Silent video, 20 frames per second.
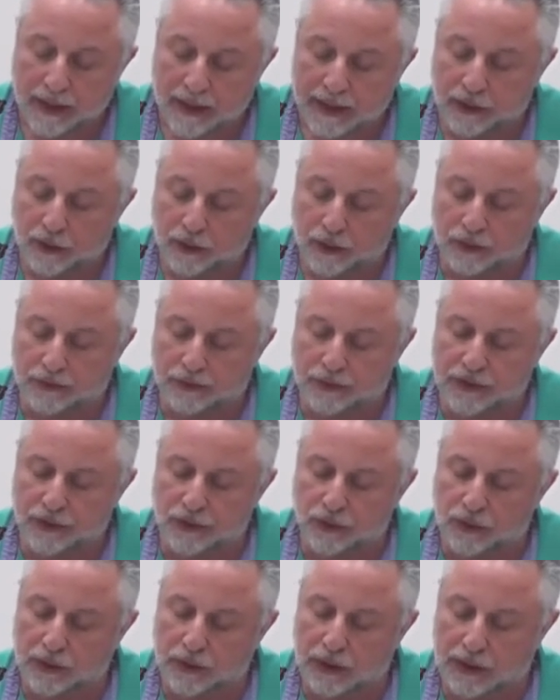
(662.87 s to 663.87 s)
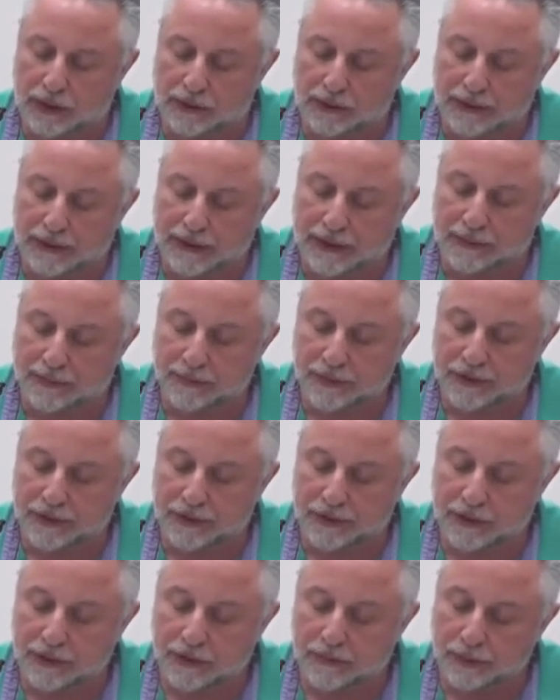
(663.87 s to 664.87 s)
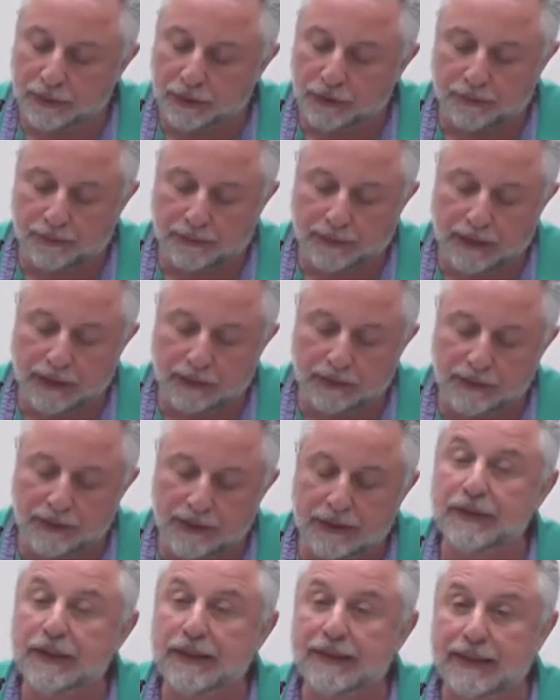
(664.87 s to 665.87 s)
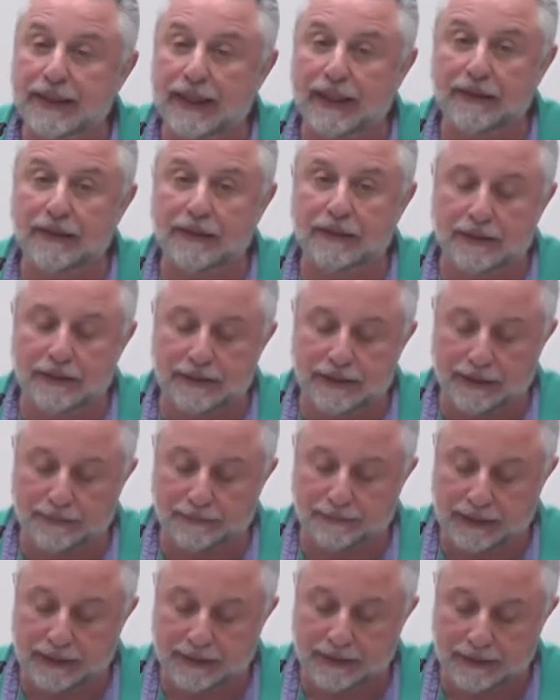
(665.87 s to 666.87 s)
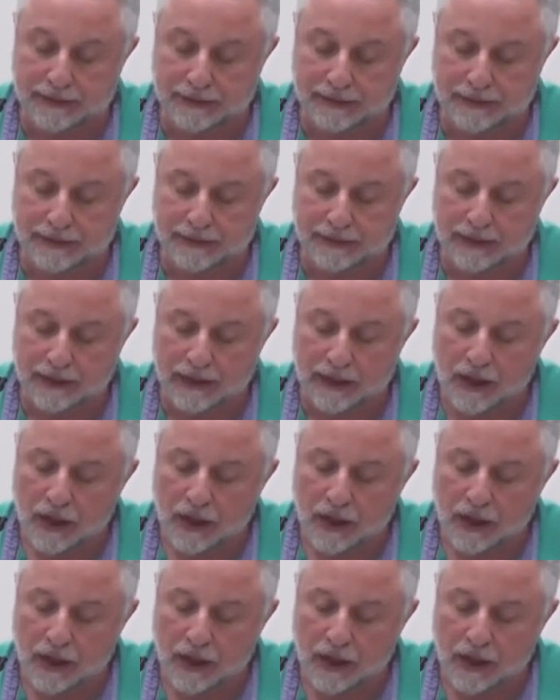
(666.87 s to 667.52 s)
In contrast to card games, both partners have exactly the same pieces,